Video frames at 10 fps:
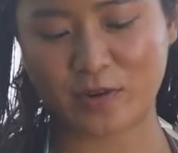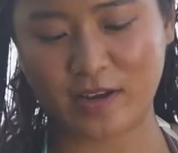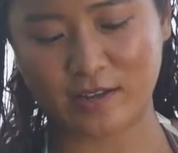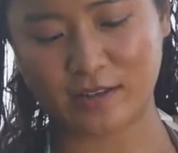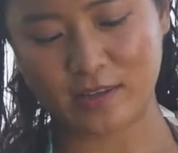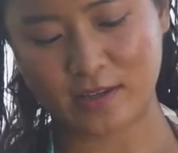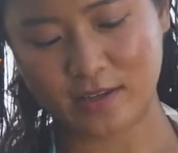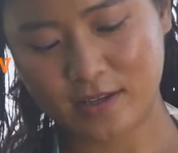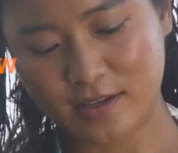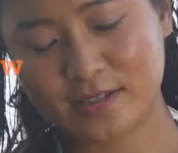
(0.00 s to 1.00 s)
healthy
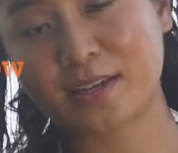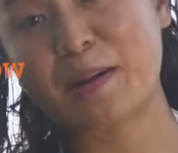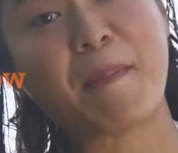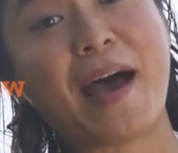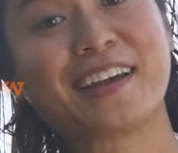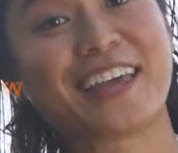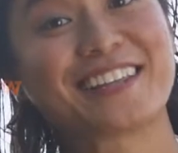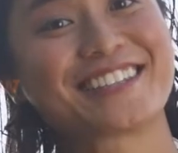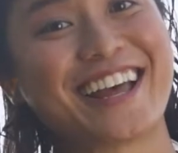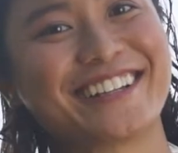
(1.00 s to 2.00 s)
to combat
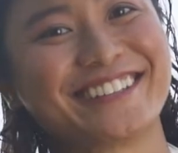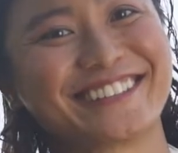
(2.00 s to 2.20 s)
against that.